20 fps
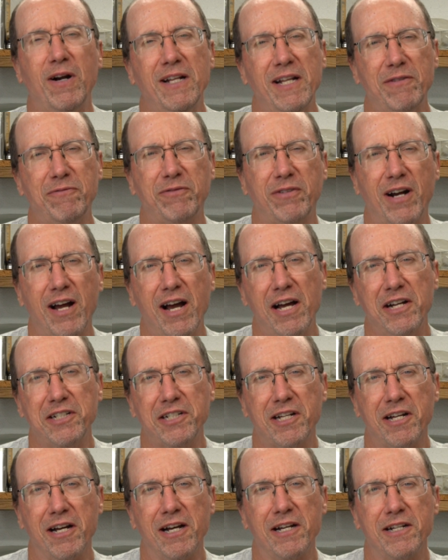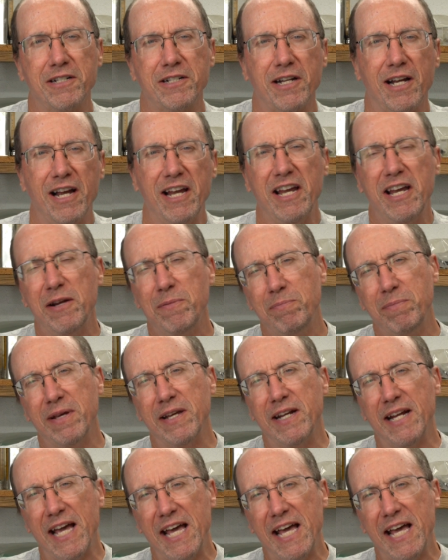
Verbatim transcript: I left for Oshkosh, I had been